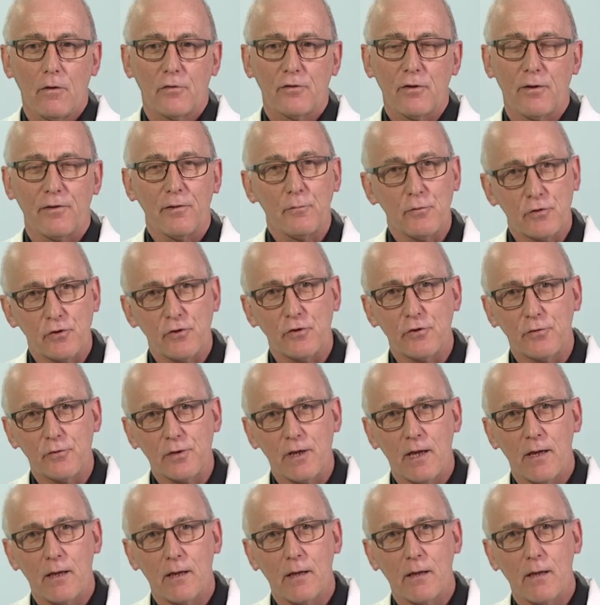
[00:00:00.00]
So I think we
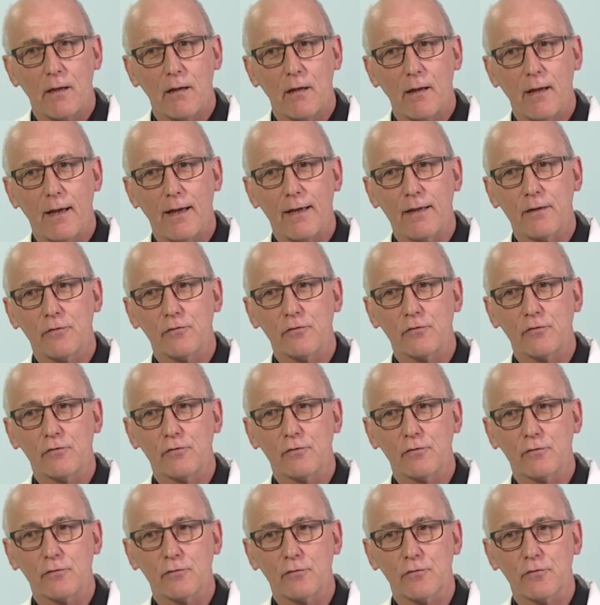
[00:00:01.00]
should
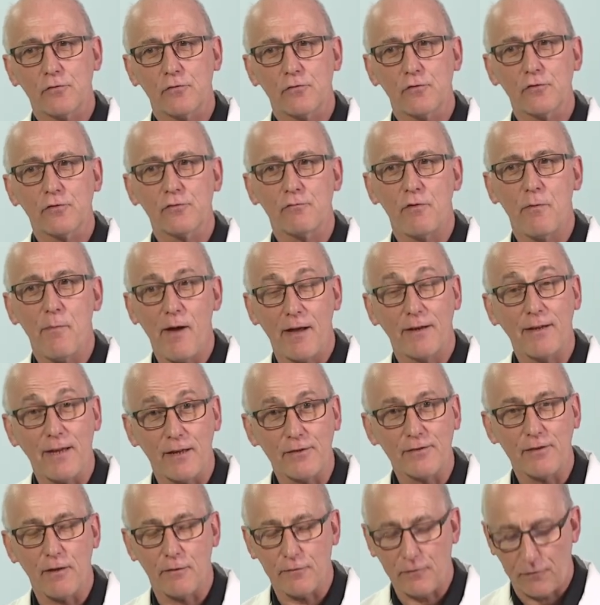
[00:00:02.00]
just remind
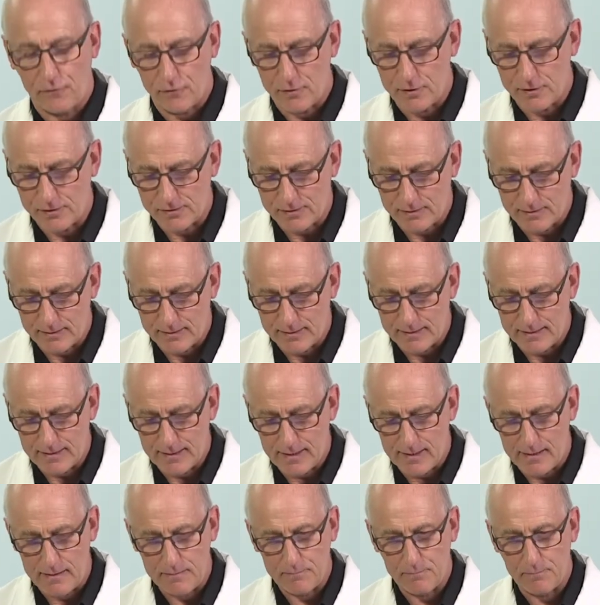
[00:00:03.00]
ourselves first
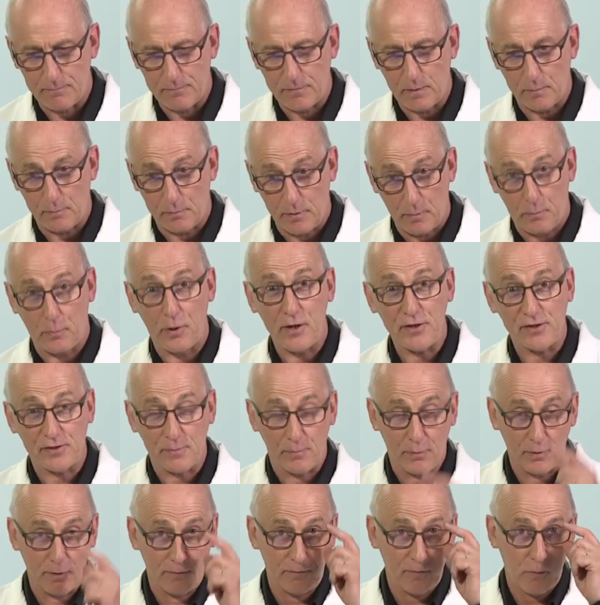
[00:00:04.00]
the
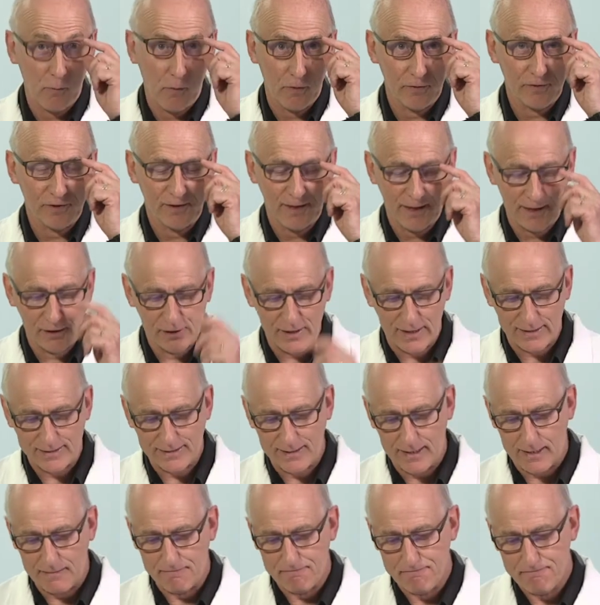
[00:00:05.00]
principle of the one-stage
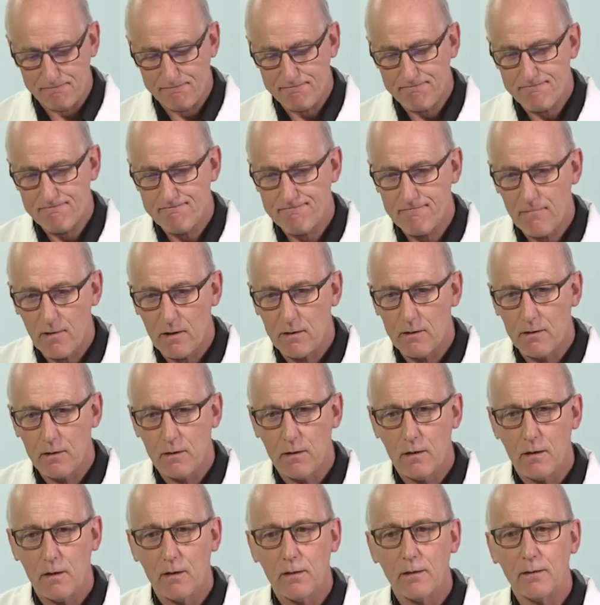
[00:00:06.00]
assay.
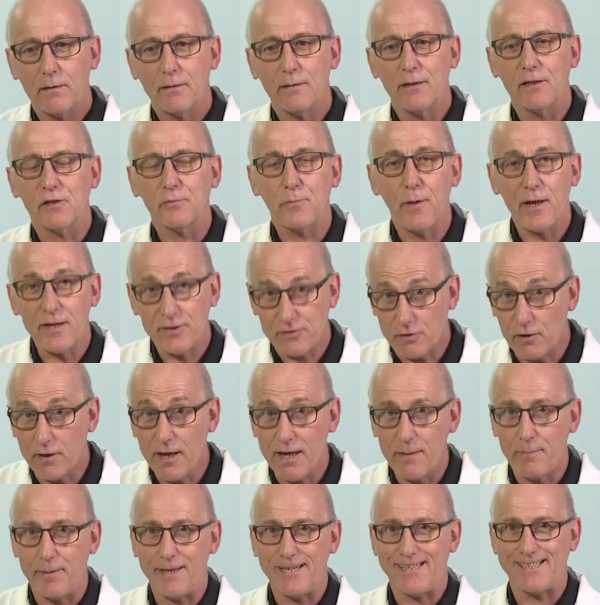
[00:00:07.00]
It's based on
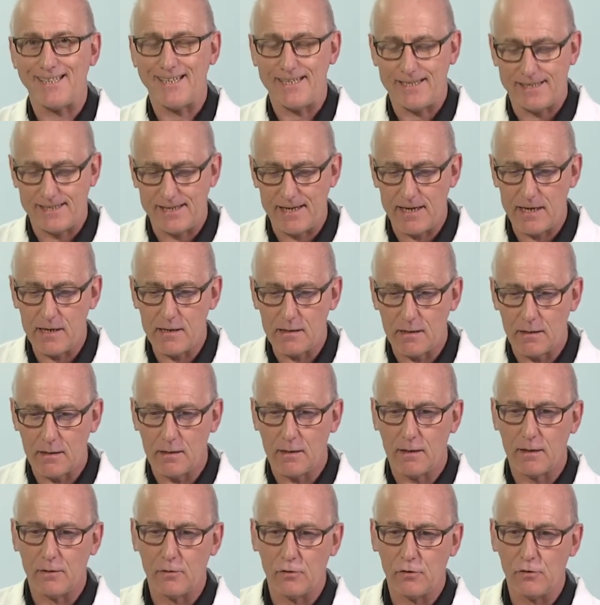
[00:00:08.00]
APTT
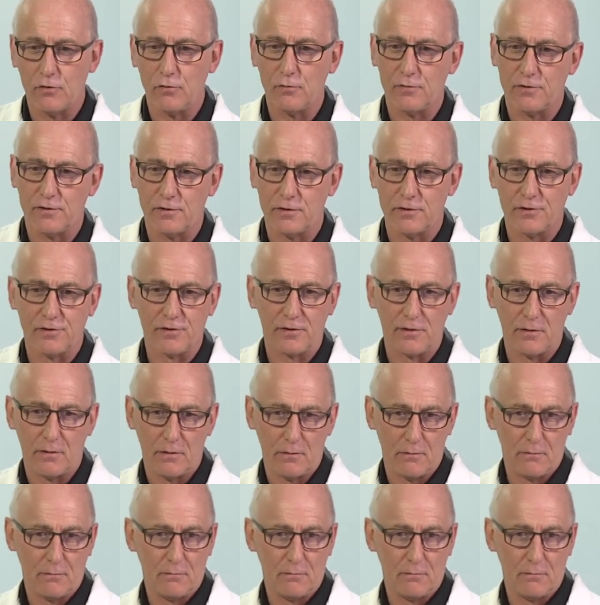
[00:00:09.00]
and uses